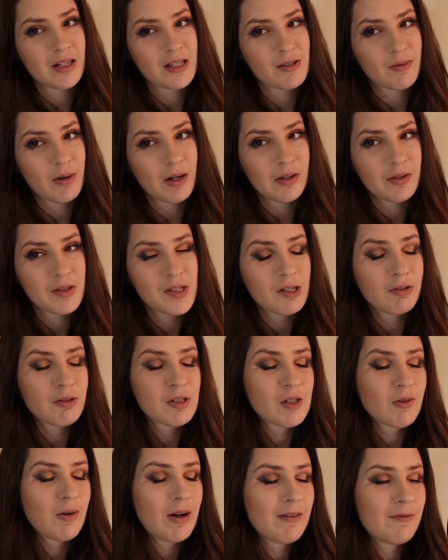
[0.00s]
in as well. So
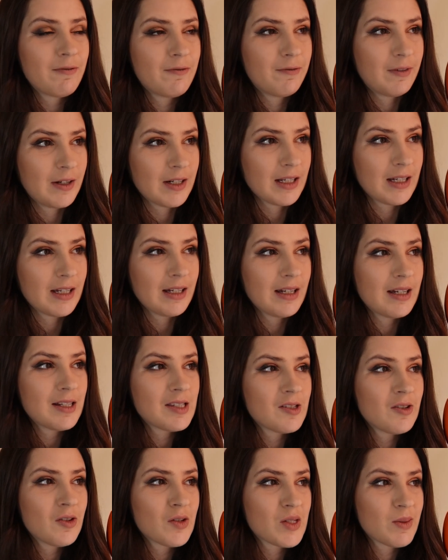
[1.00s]
it's quite funny.
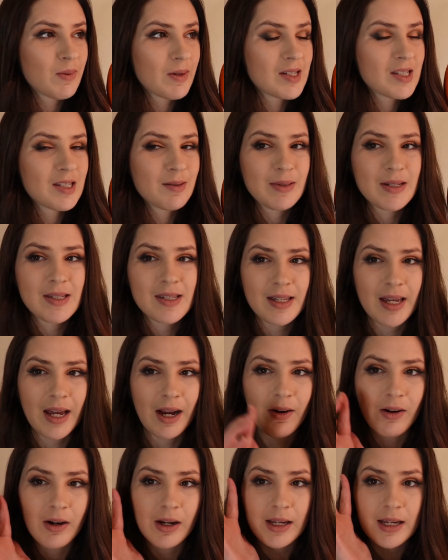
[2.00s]
It's not supposed to be
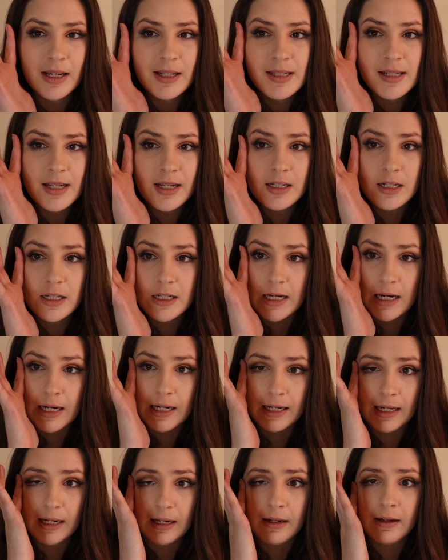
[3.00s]
scary, it's
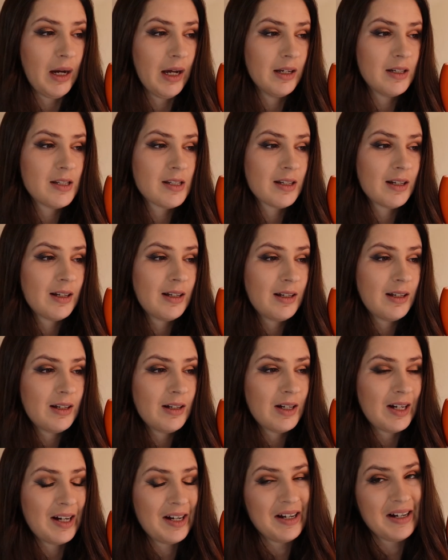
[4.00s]
entertaining, but
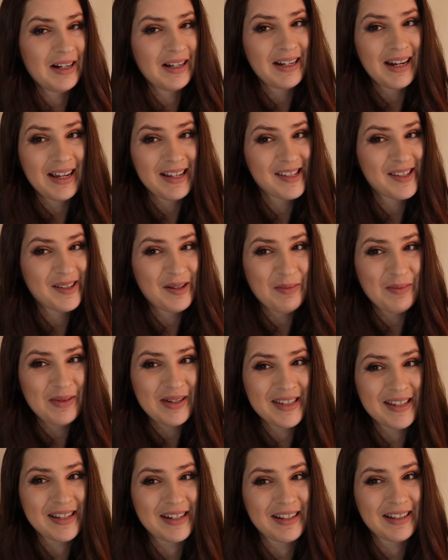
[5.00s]
Uh, it has
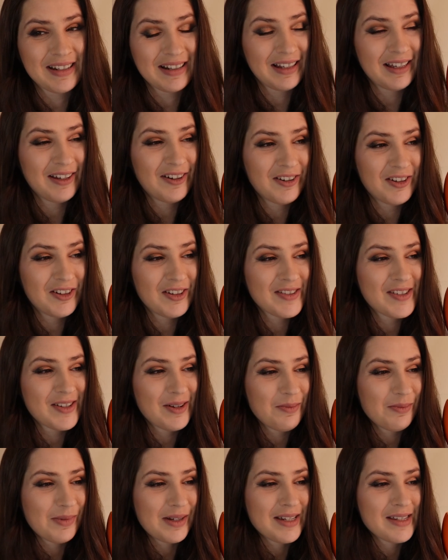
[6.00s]
zombies in it, literal
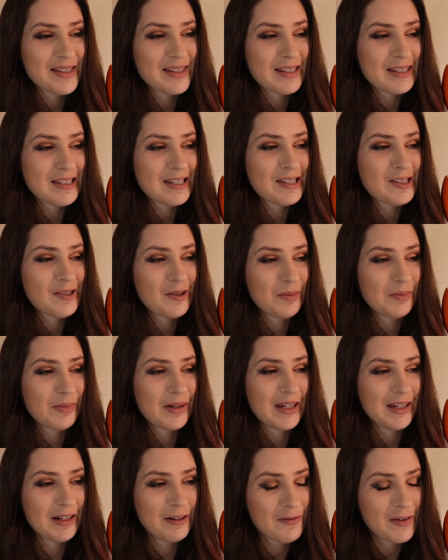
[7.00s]
zombies. It's a
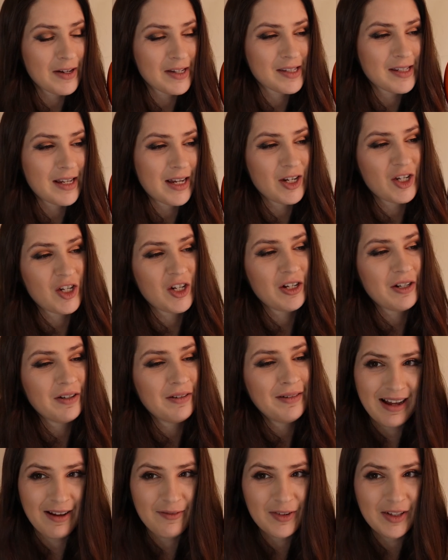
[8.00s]
zombie infestation.
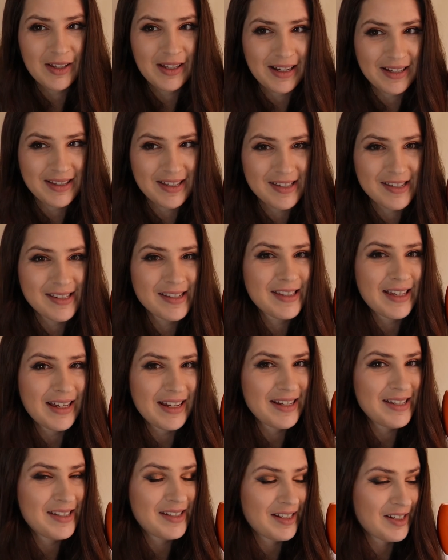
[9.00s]
I feel like this is the
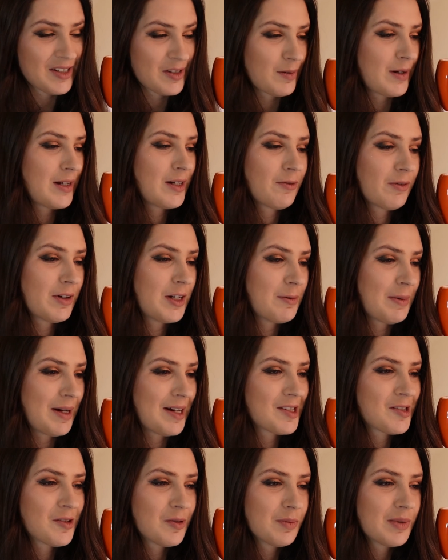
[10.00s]
easiest way to read
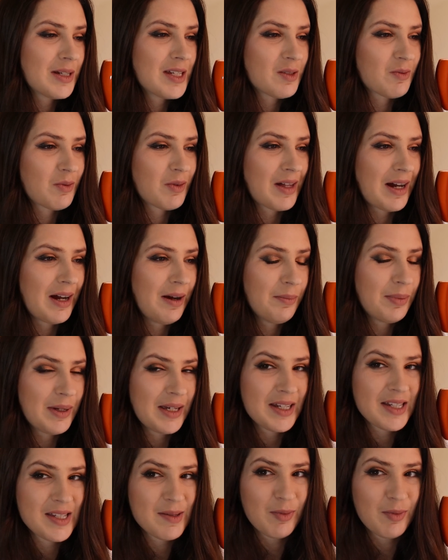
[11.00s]
about zombies without being